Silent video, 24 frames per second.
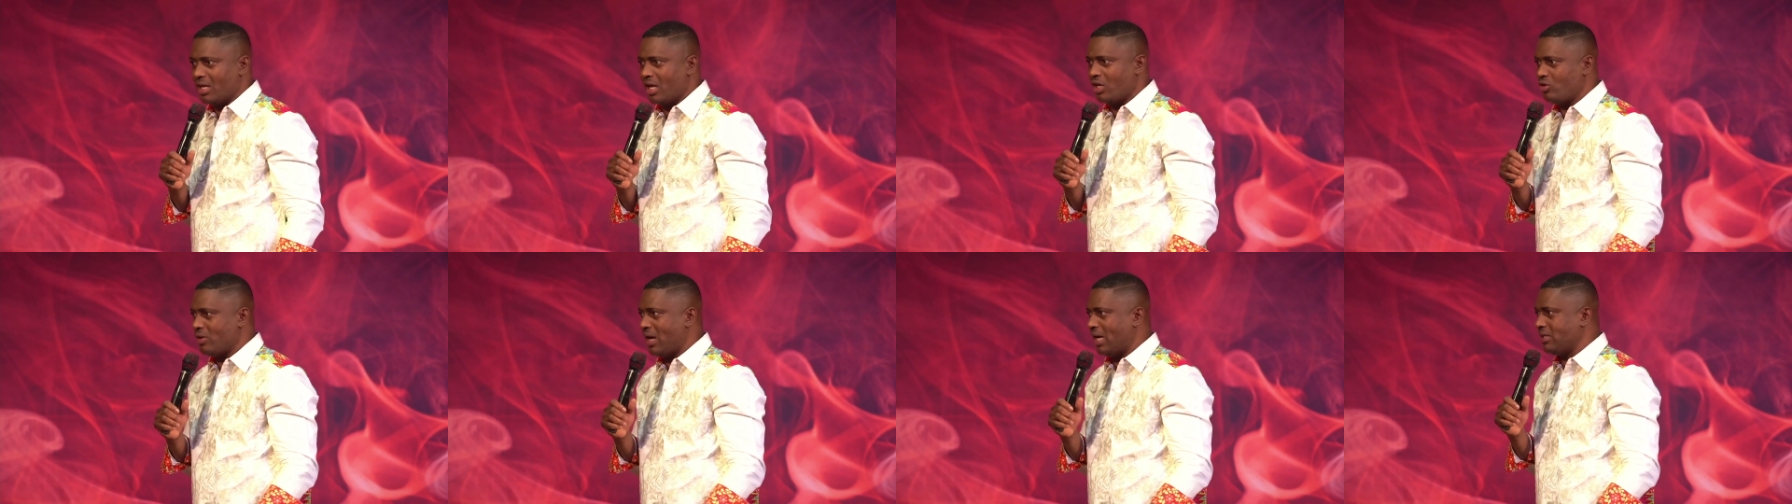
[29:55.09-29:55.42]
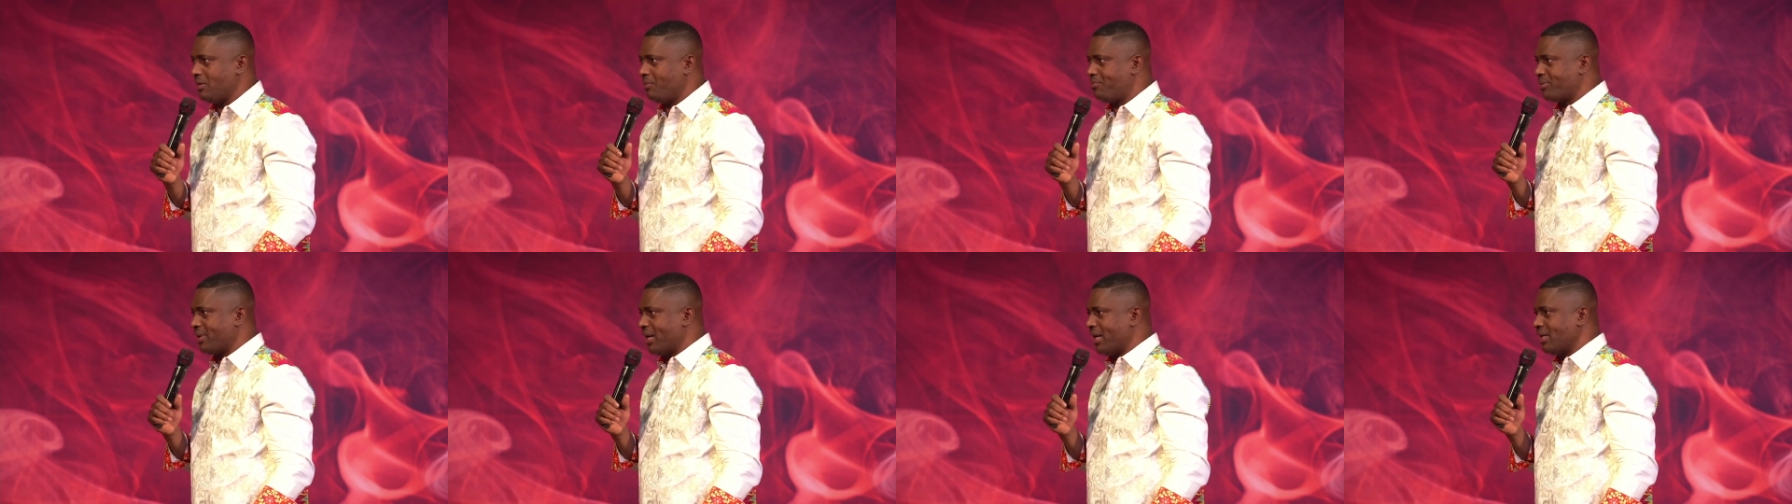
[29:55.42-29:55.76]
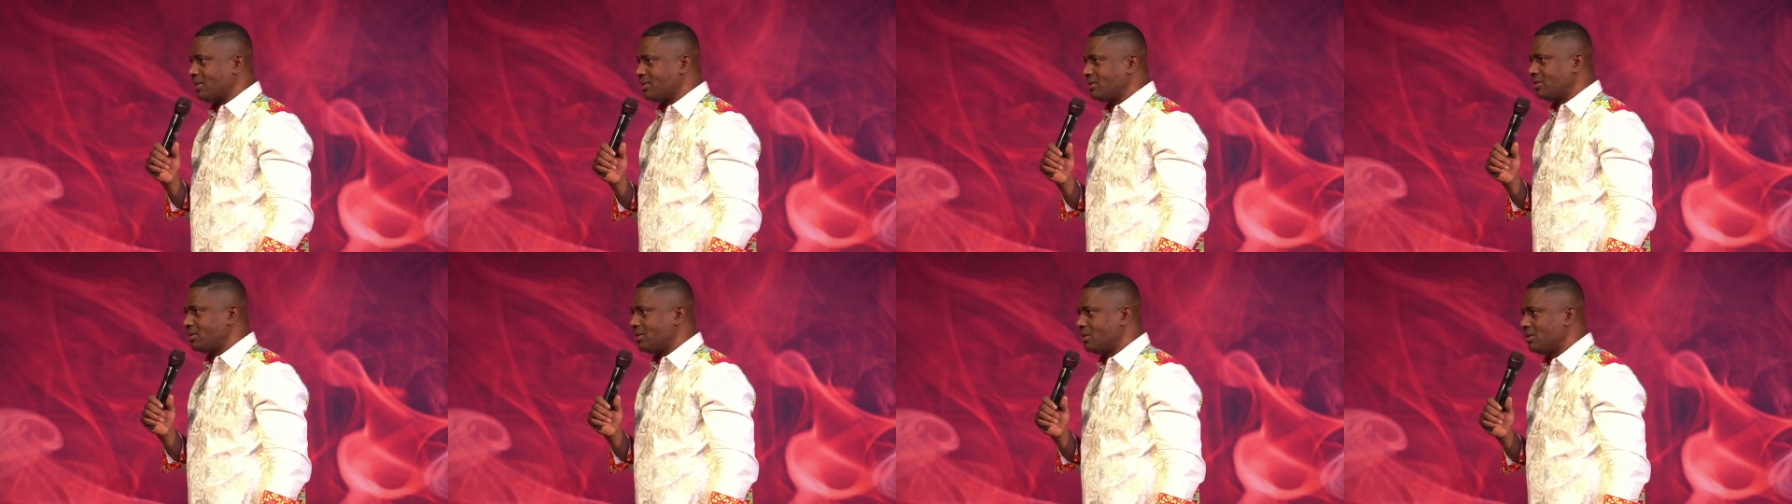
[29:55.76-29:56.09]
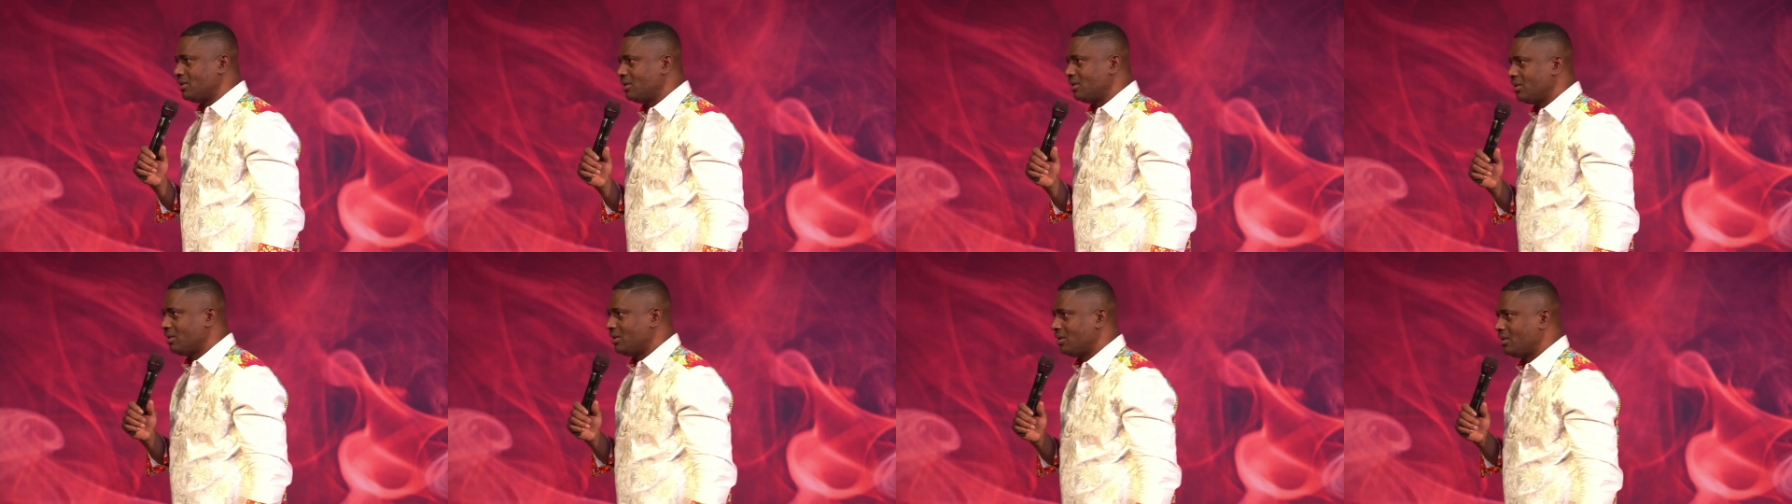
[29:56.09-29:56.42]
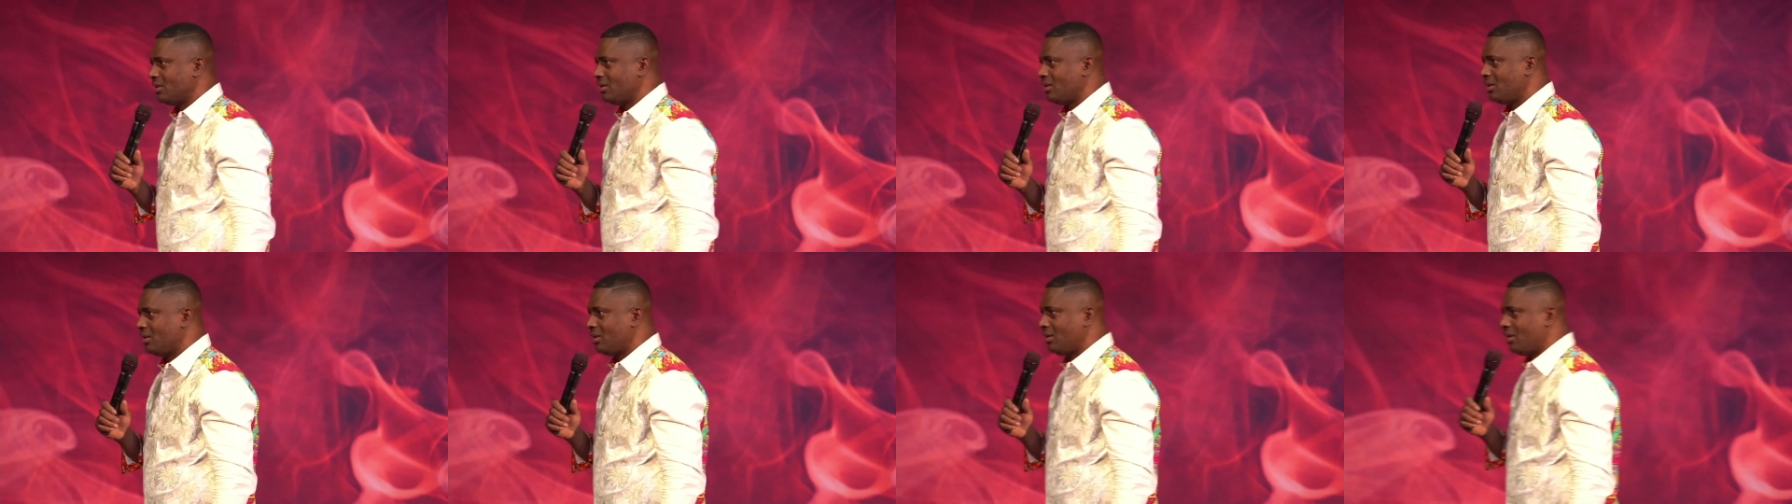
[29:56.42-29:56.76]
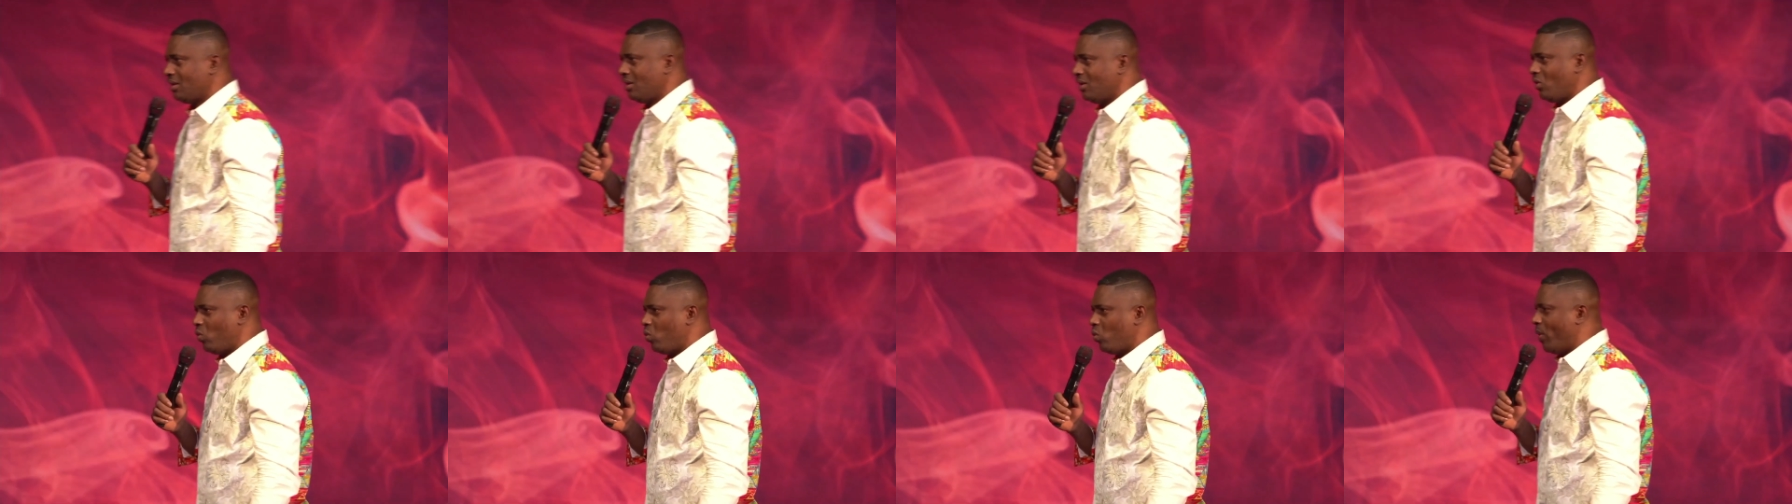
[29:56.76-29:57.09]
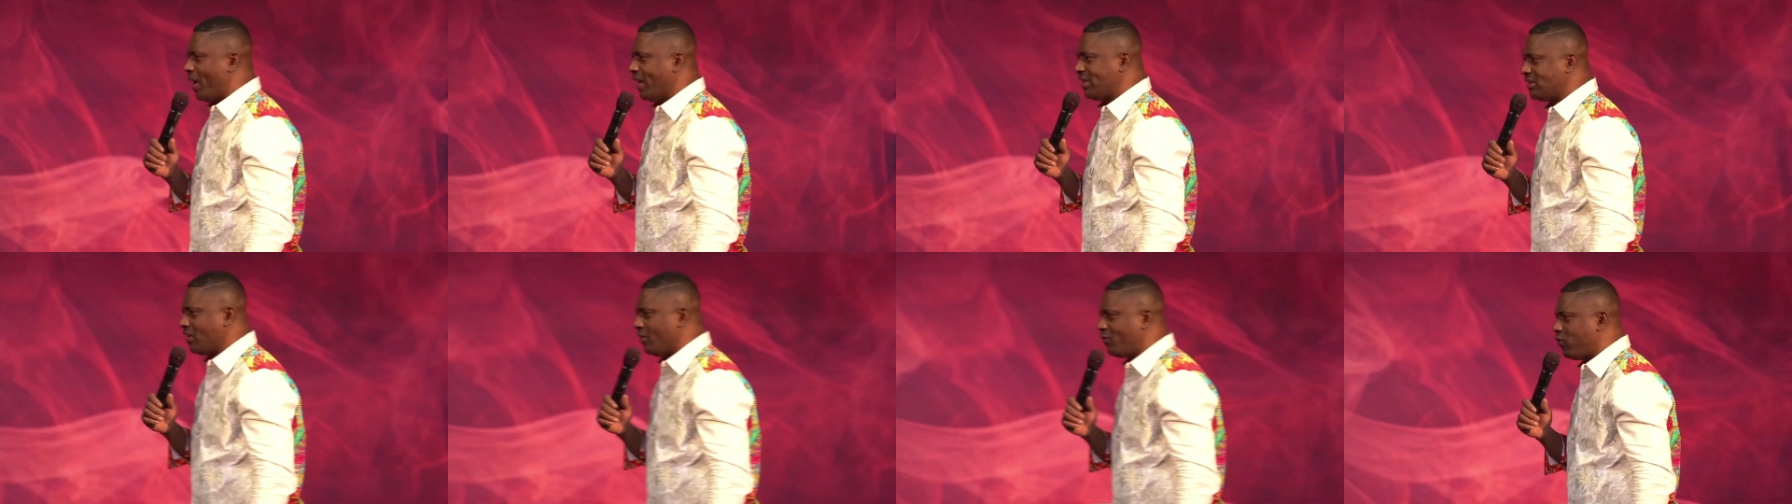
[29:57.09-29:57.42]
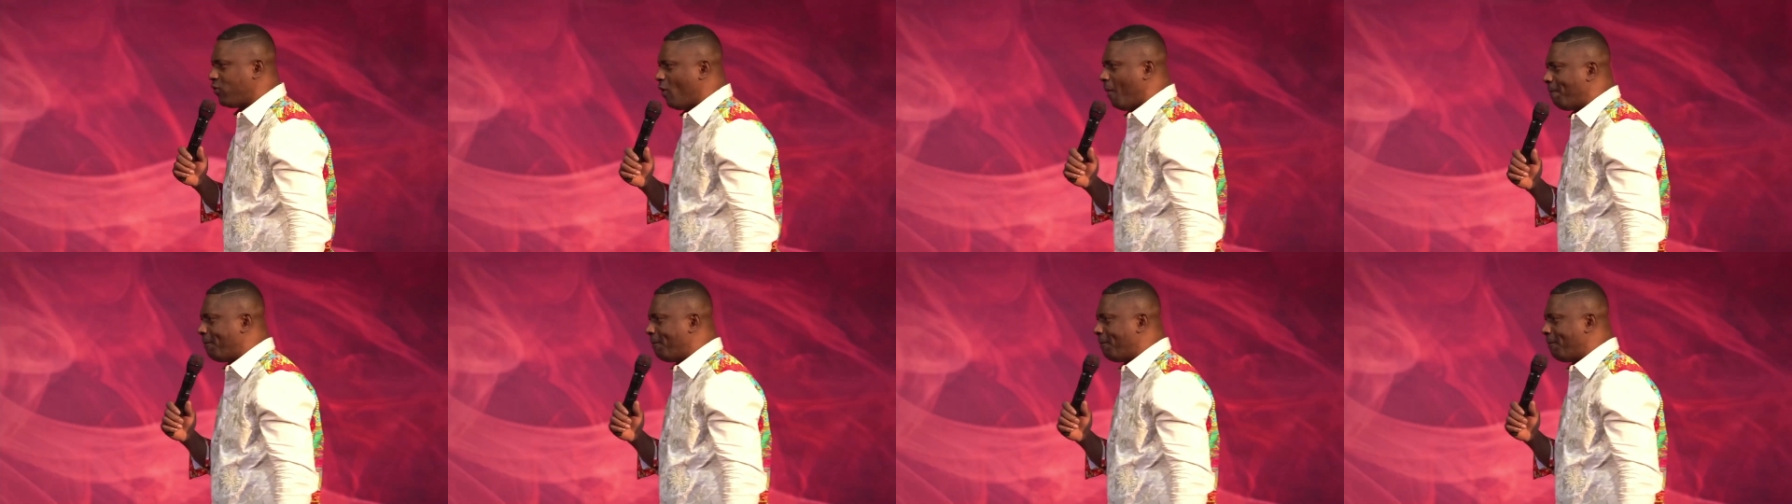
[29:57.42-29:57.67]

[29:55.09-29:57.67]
then you are depressed waiting for